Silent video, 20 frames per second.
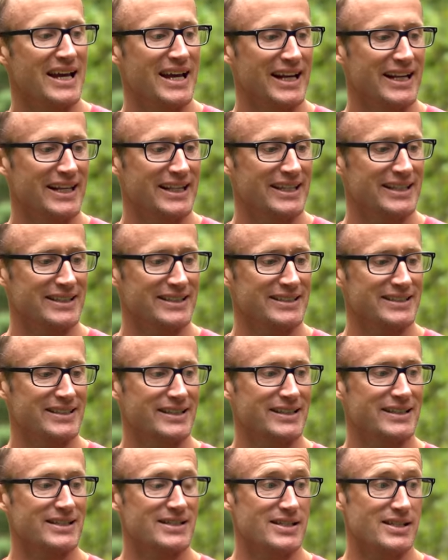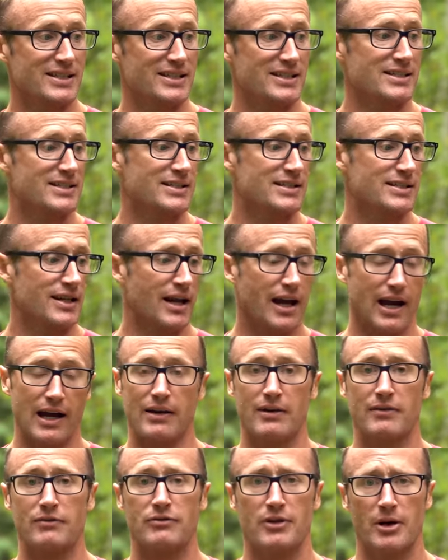And since I
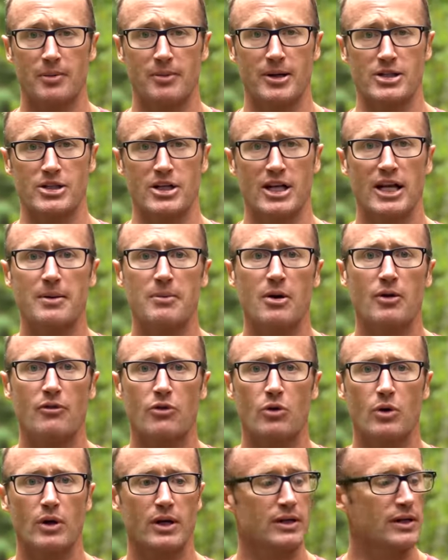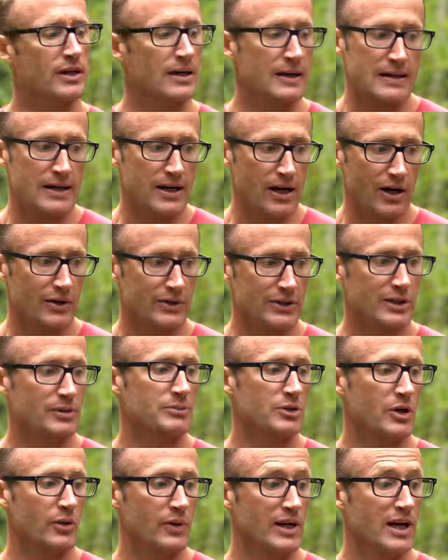have a bunch of ammo for it, I'll end
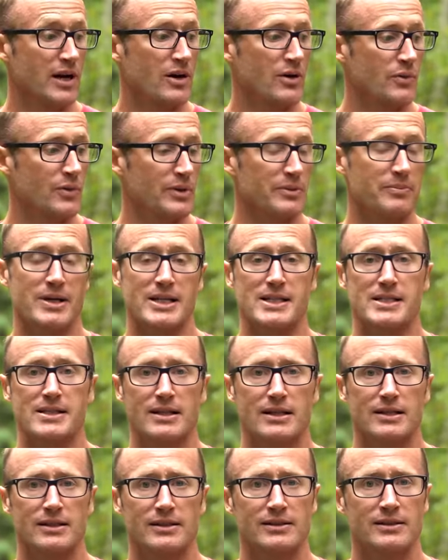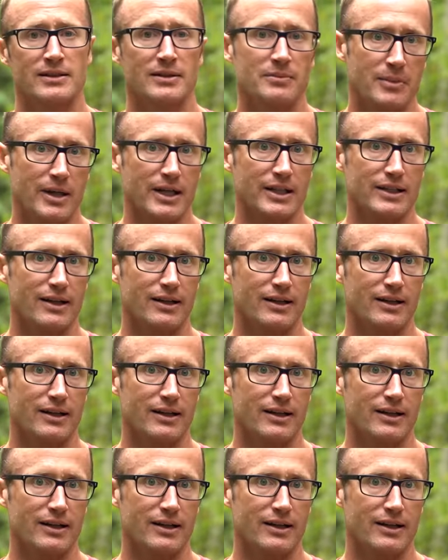up going out with my son, my